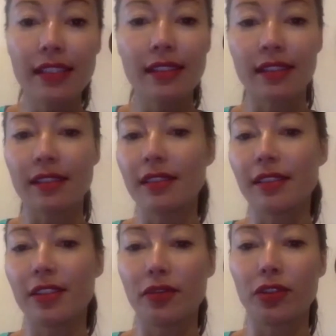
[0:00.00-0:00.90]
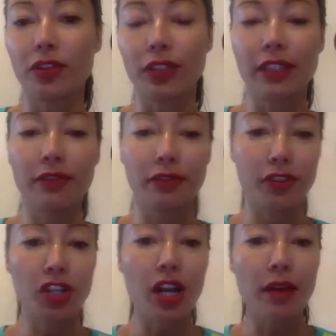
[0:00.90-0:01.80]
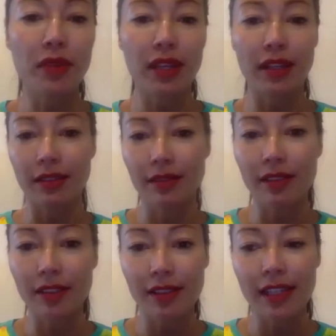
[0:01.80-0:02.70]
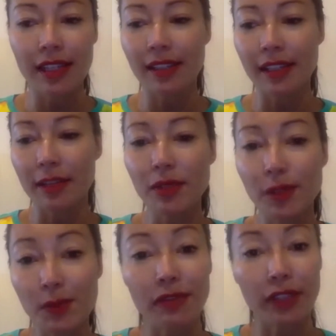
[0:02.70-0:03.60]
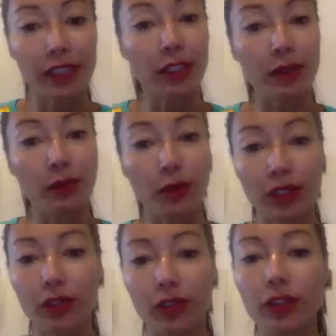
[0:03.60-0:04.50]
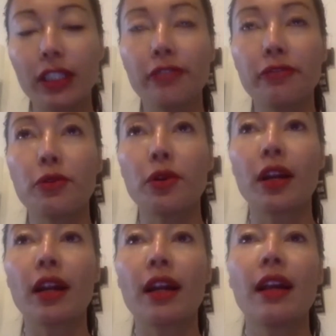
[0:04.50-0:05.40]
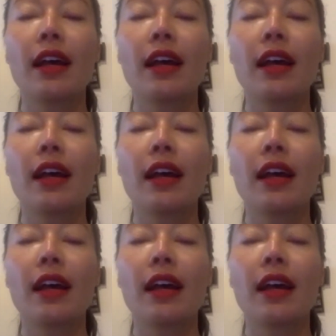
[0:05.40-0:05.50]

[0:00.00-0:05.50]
and if they're looking for a job, they can say specifically what they're looking for. And